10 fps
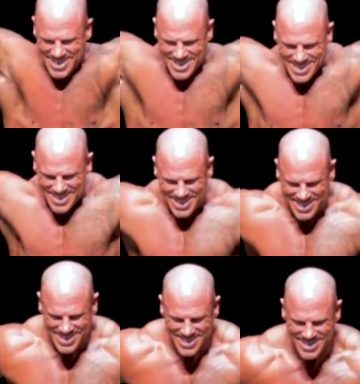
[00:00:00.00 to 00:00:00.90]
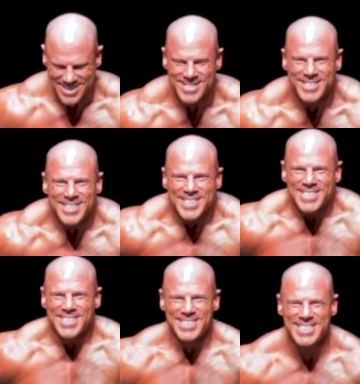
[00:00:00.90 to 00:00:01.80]

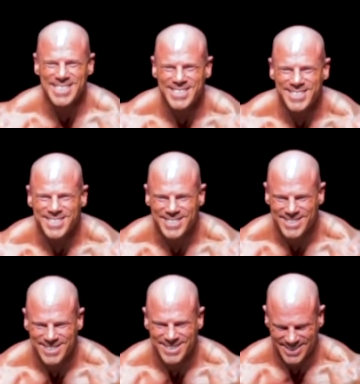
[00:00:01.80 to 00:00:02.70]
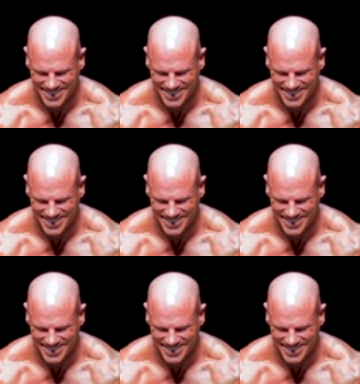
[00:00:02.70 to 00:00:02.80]
[no speech]